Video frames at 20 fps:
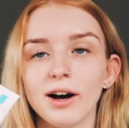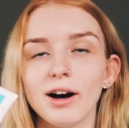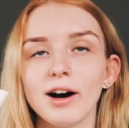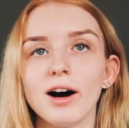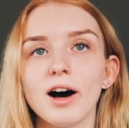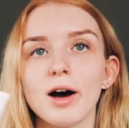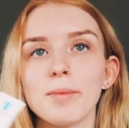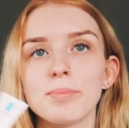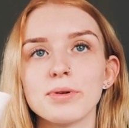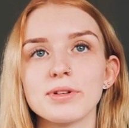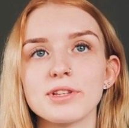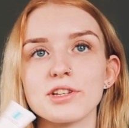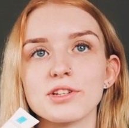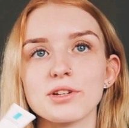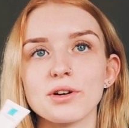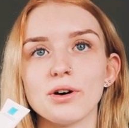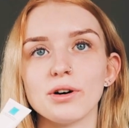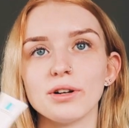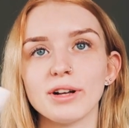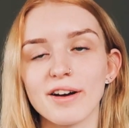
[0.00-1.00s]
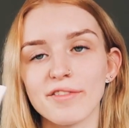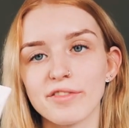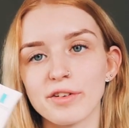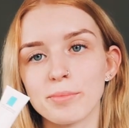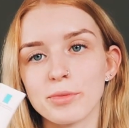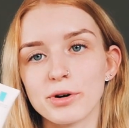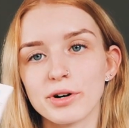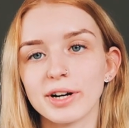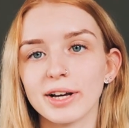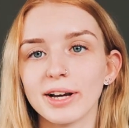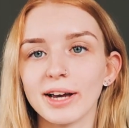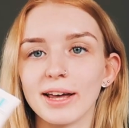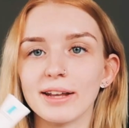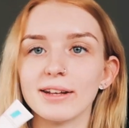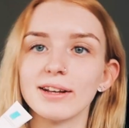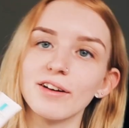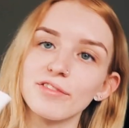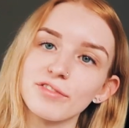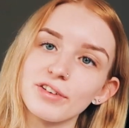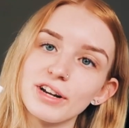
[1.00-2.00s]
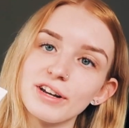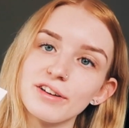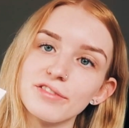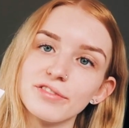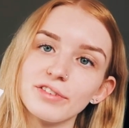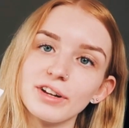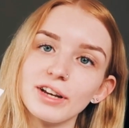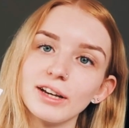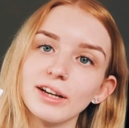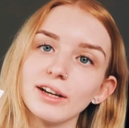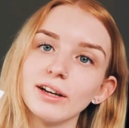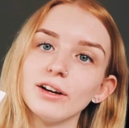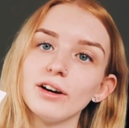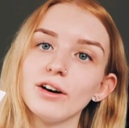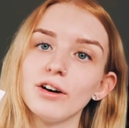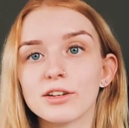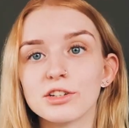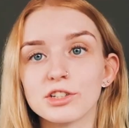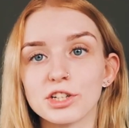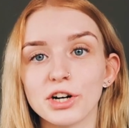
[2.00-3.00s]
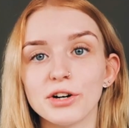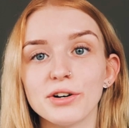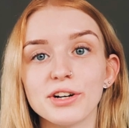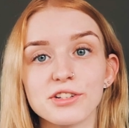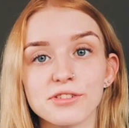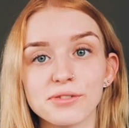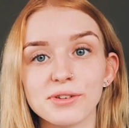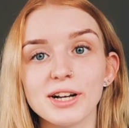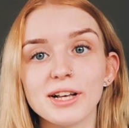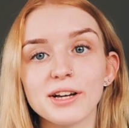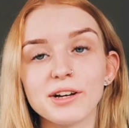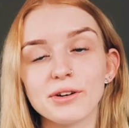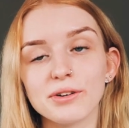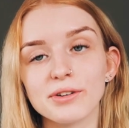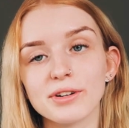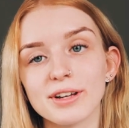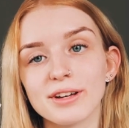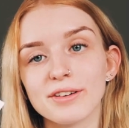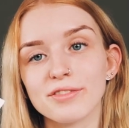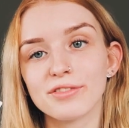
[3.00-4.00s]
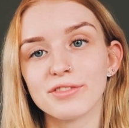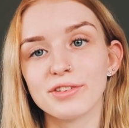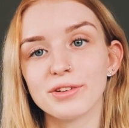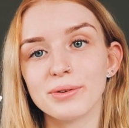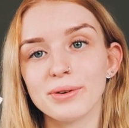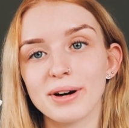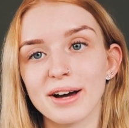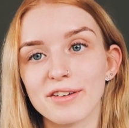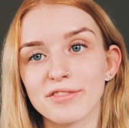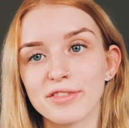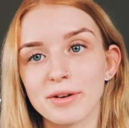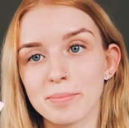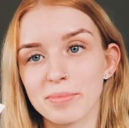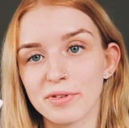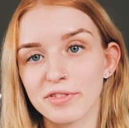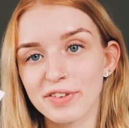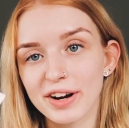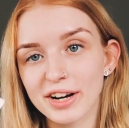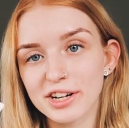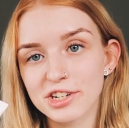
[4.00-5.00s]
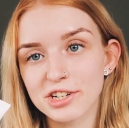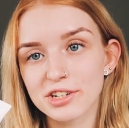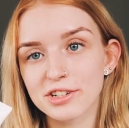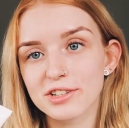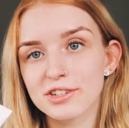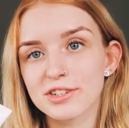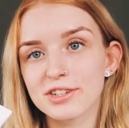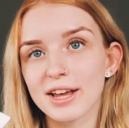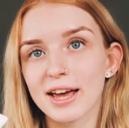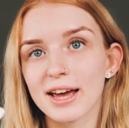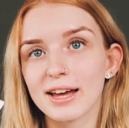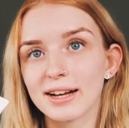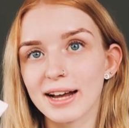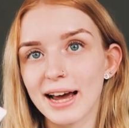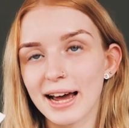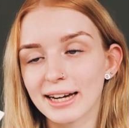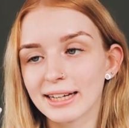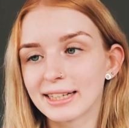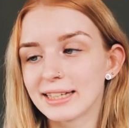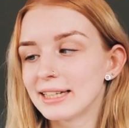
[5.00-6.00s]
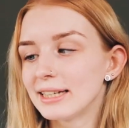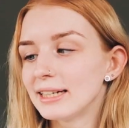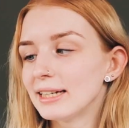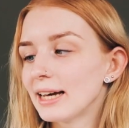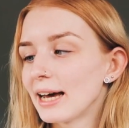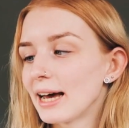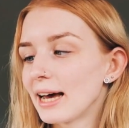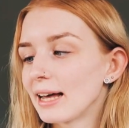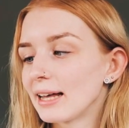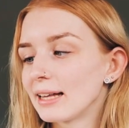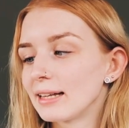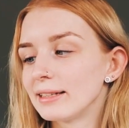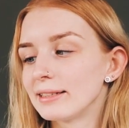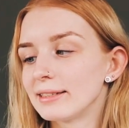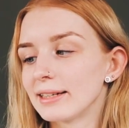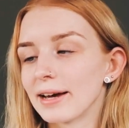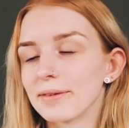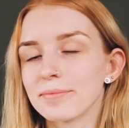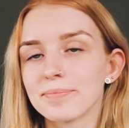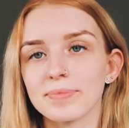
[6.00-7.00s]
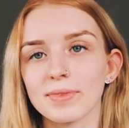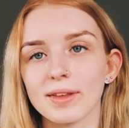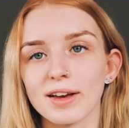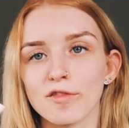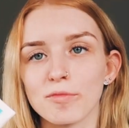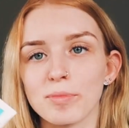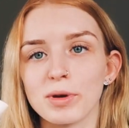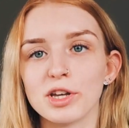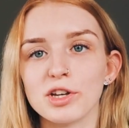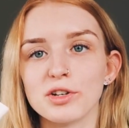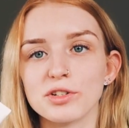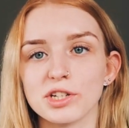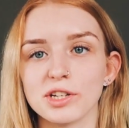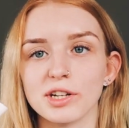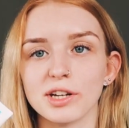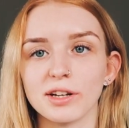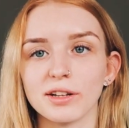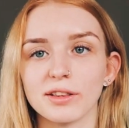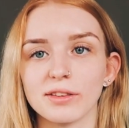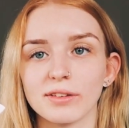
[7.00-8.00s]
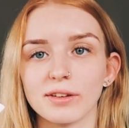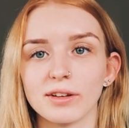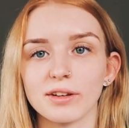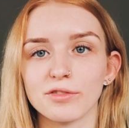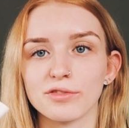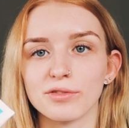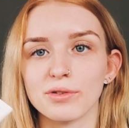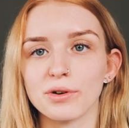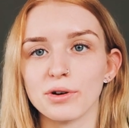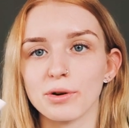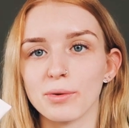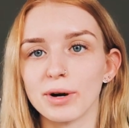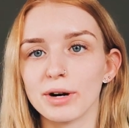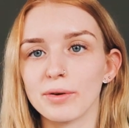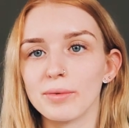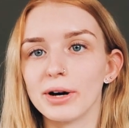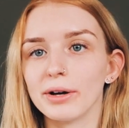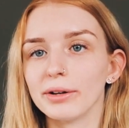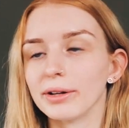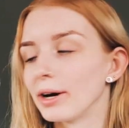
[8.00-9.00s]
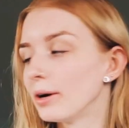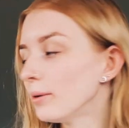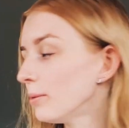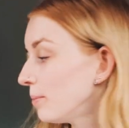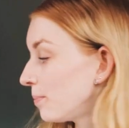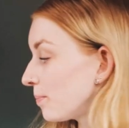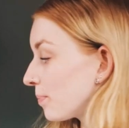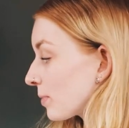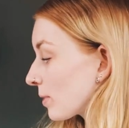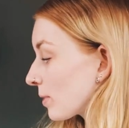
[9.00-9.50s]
I put this on every morning and every evening, so it's really good if you have imperfections and acne, and yeah, I've been using it for quite a while now.